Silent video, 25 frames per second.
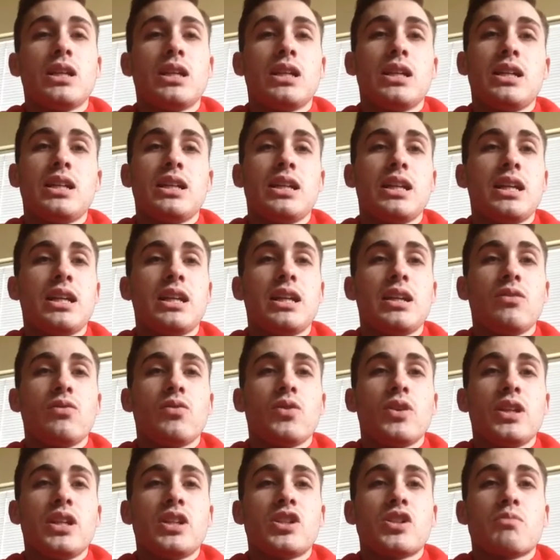it
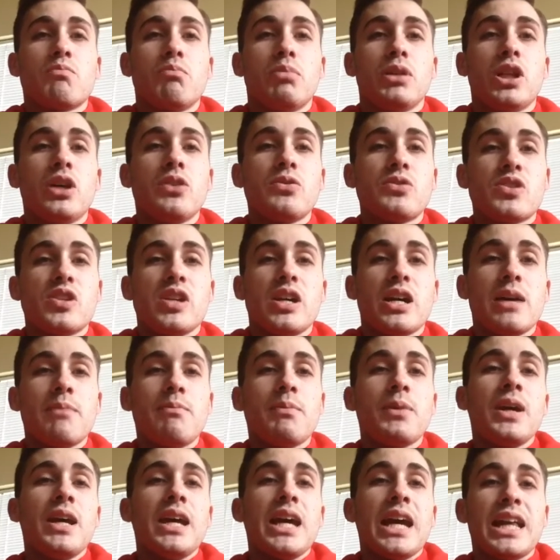really just bloats you
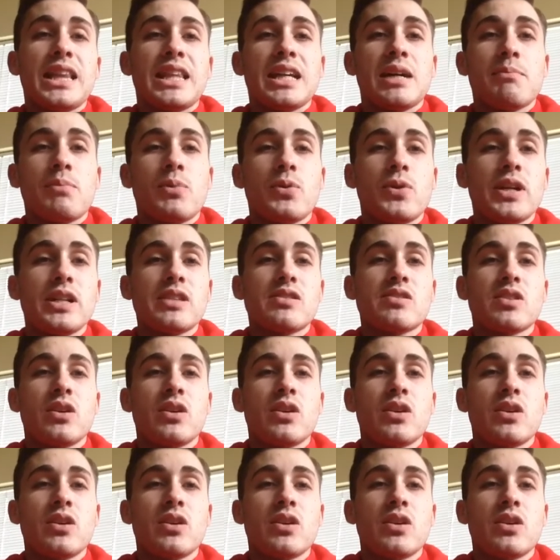up at that point.